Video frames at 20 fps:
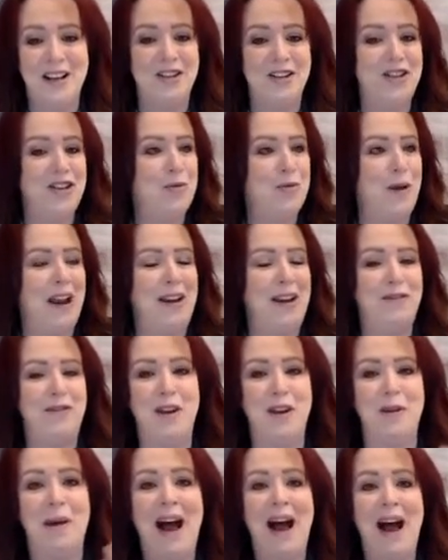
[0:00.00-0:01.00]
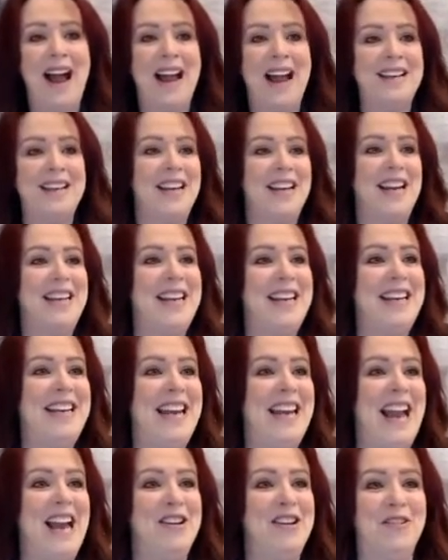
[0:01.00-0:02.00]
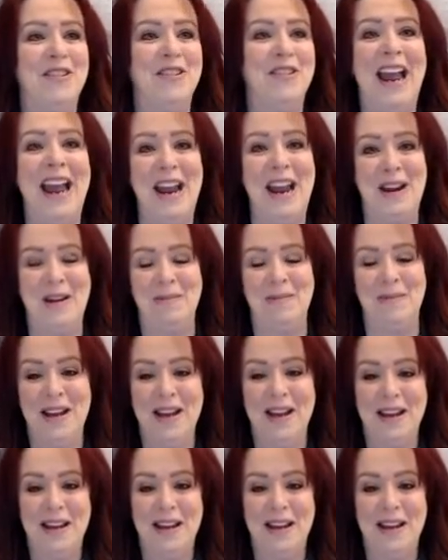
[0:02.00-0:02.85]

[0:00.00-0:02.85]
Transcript: she waved goodbye. I said, "I didn't get your name."